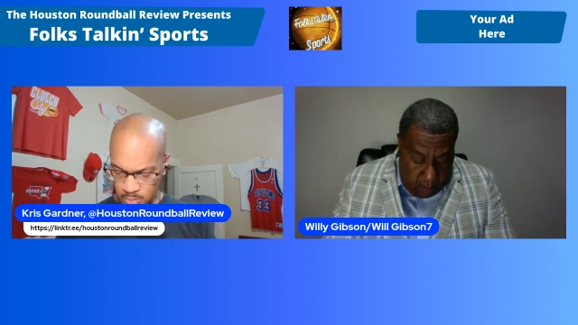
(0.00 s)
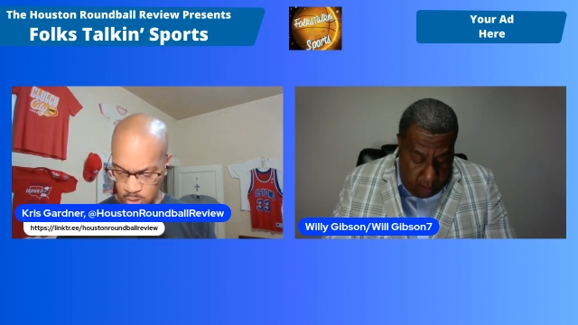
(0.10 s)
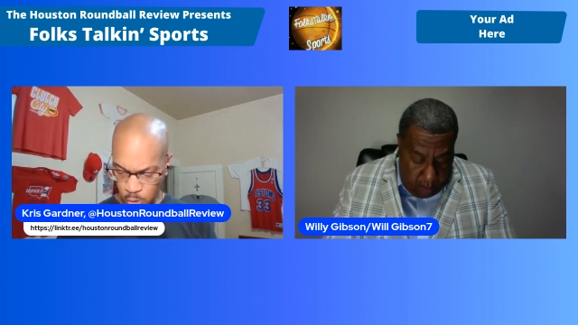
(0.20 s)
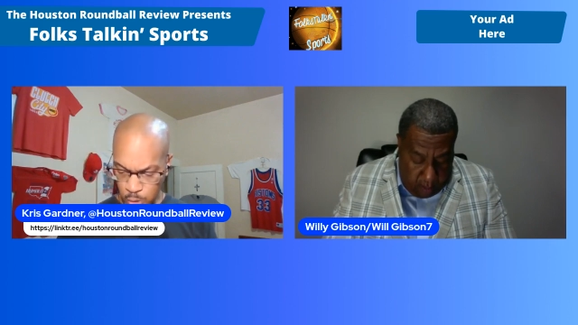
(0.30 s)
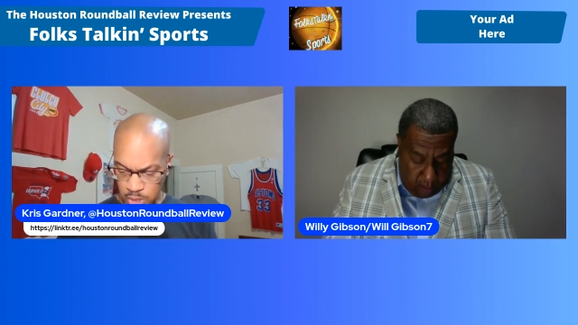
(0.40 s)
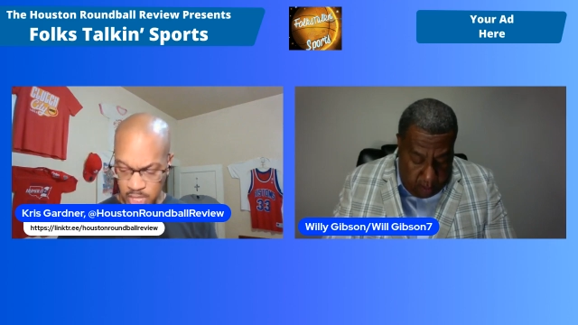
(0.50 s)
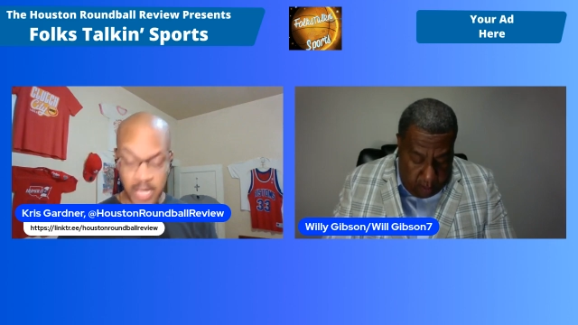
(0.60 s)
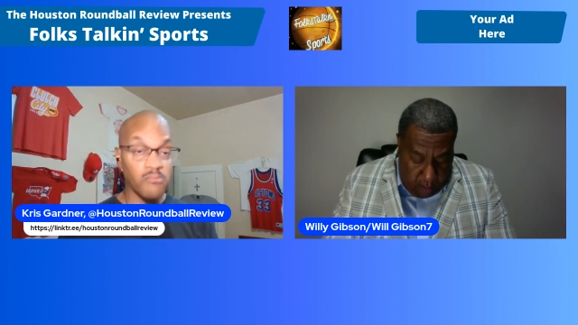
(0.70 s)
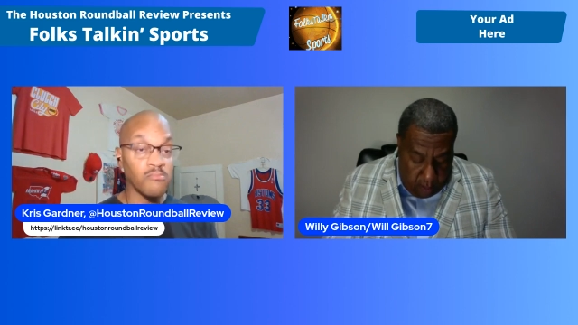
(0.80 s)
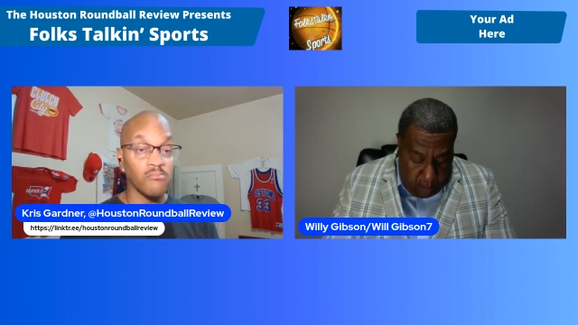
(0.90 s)
Speaker 1: so you
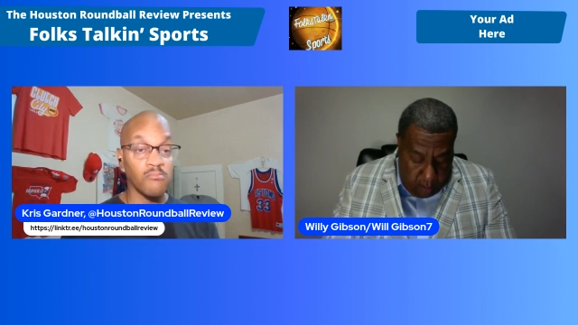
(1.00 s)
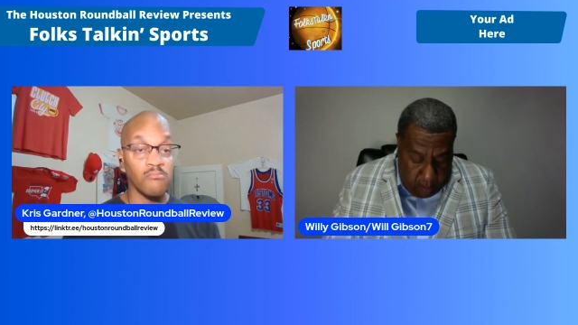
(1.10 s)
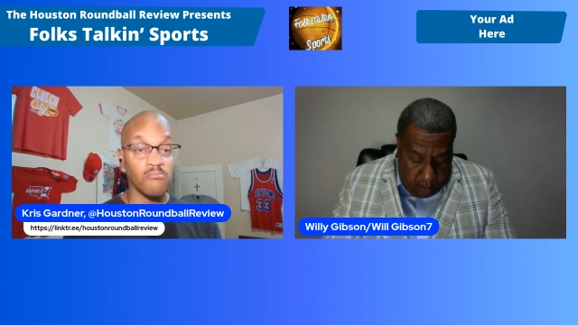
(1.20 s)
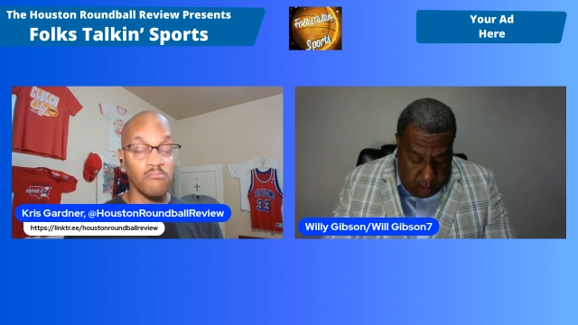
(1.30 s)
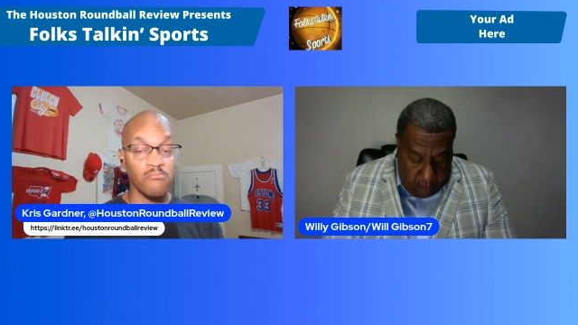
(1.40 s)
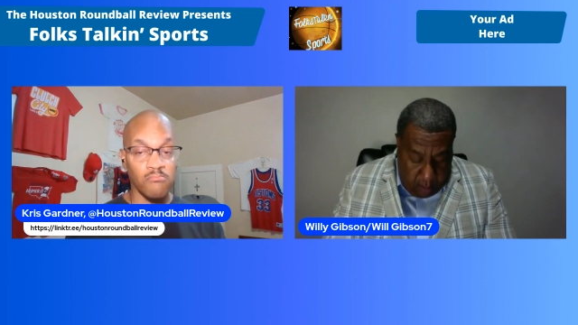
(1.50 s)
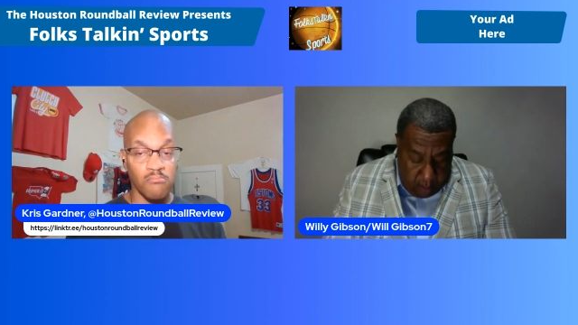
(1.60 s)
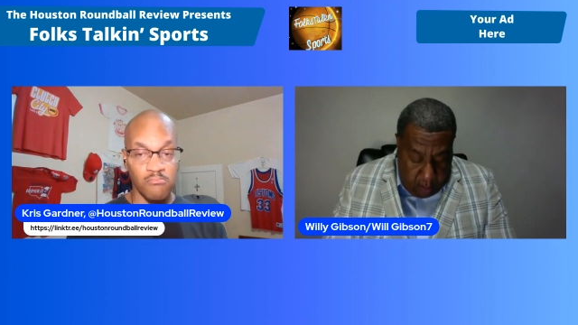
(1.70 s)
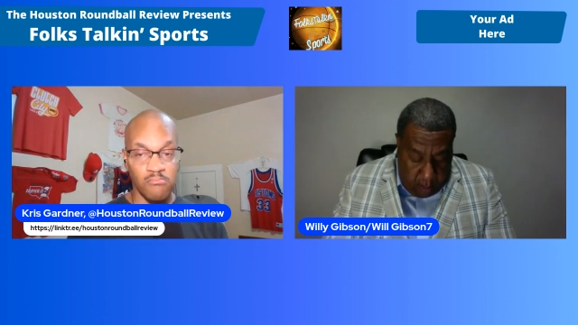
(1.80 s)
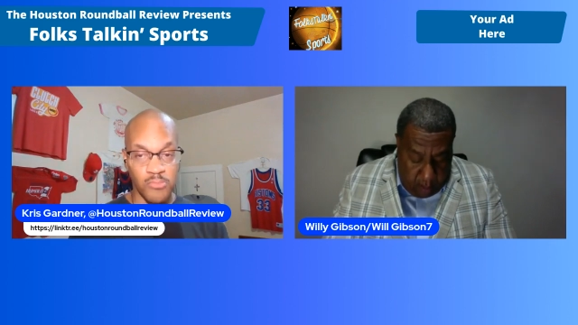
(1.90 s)
say, mm-hmm.
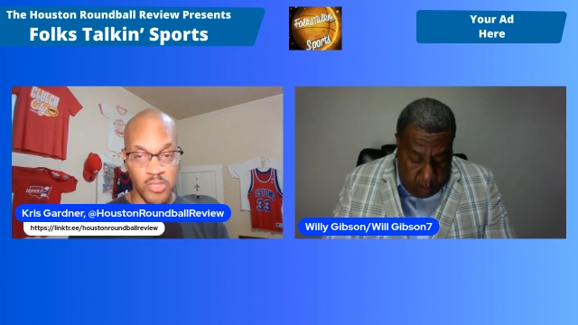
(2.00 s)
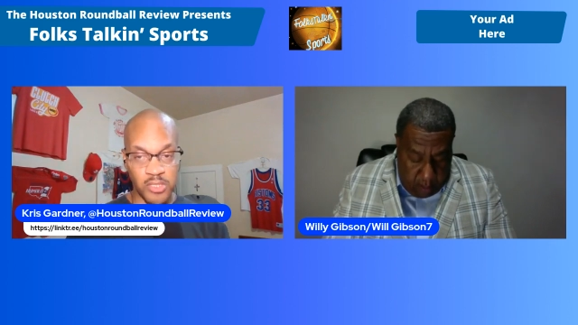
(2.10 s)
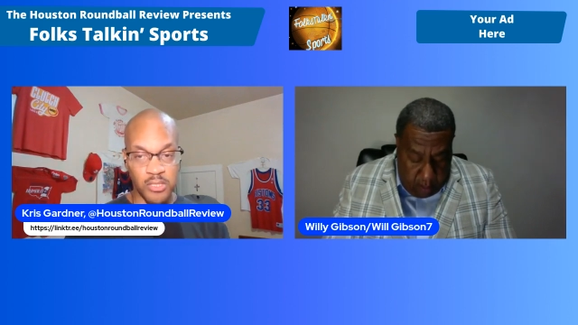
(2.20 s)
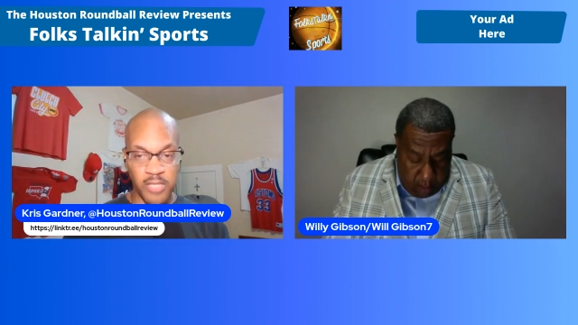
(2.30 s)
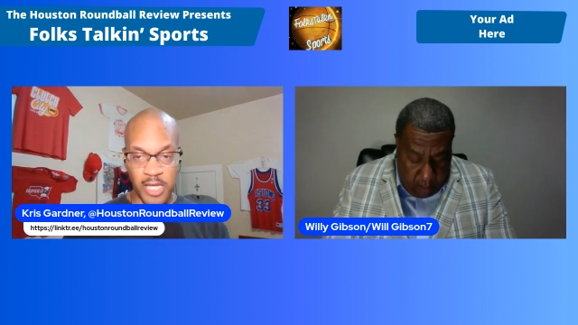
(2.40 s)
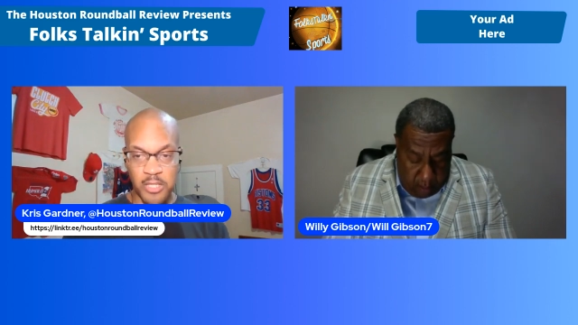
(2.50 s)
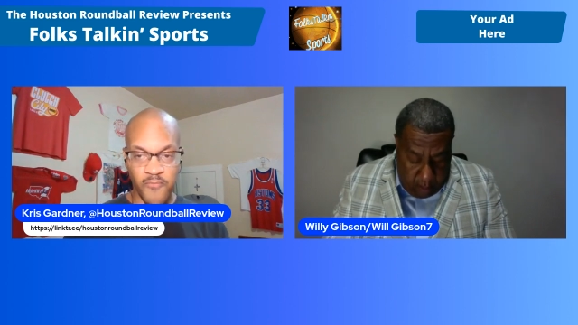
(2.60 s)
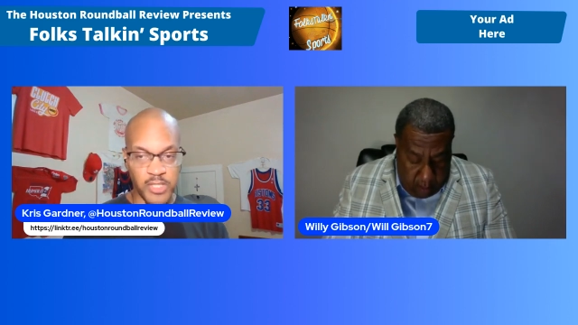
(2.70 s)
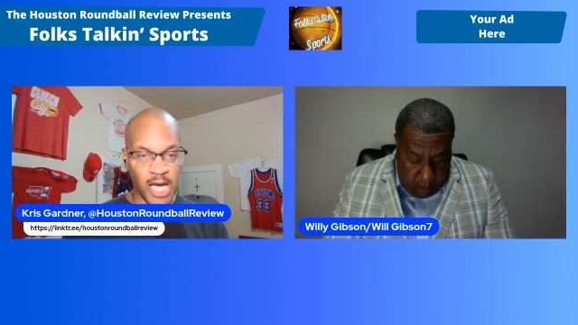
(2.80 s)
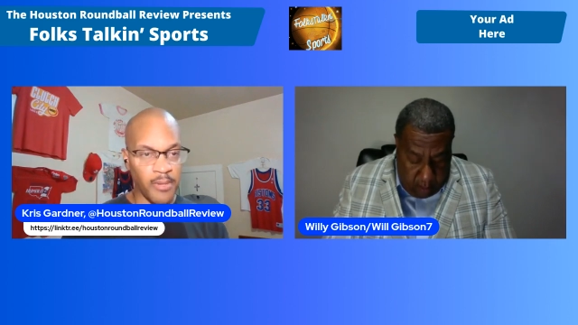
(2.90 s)
Justin, thank you for
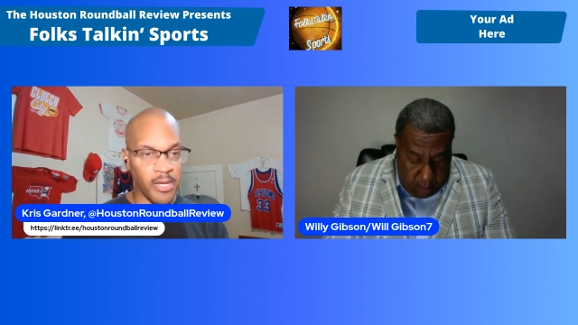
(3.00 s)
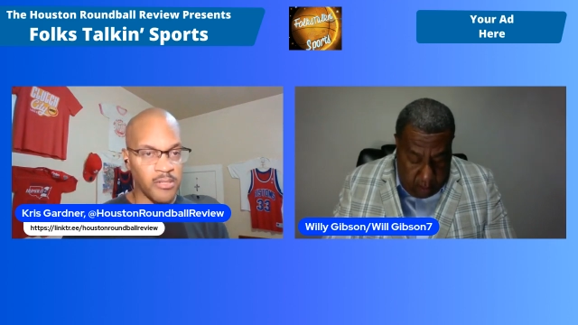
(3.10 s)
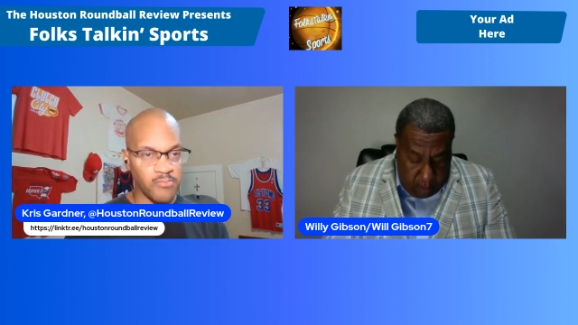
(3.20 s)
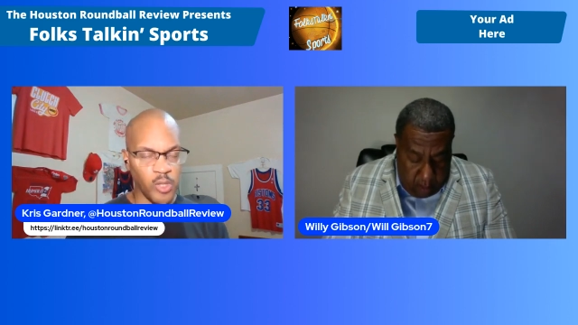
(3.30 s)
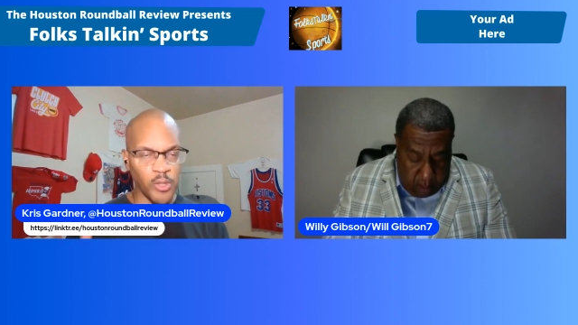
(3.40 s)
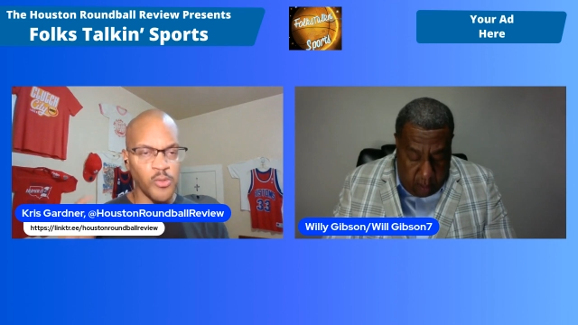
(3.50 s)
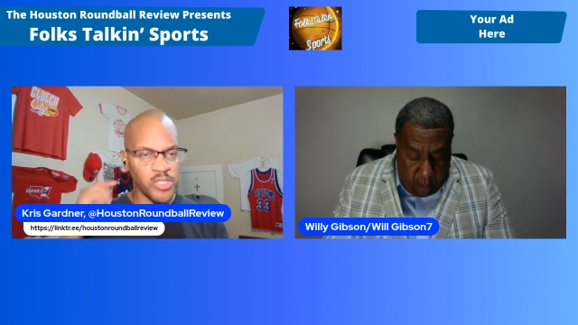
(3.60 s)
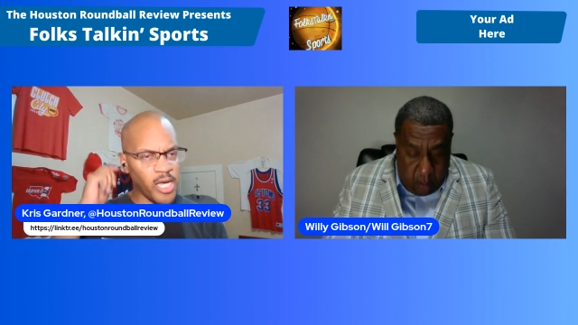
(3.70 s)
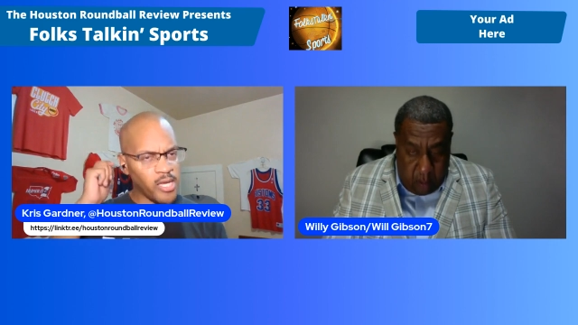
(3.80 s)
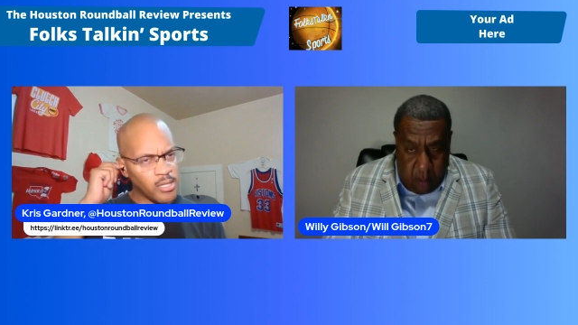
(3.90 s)
chiming in. So you
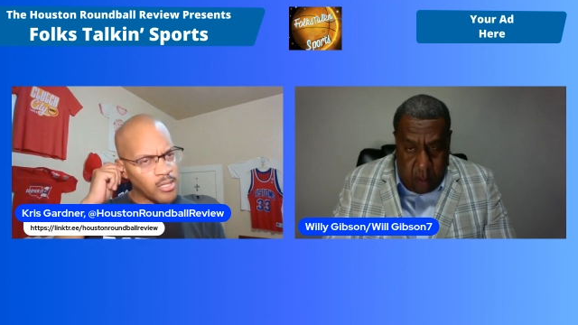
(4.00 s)
say,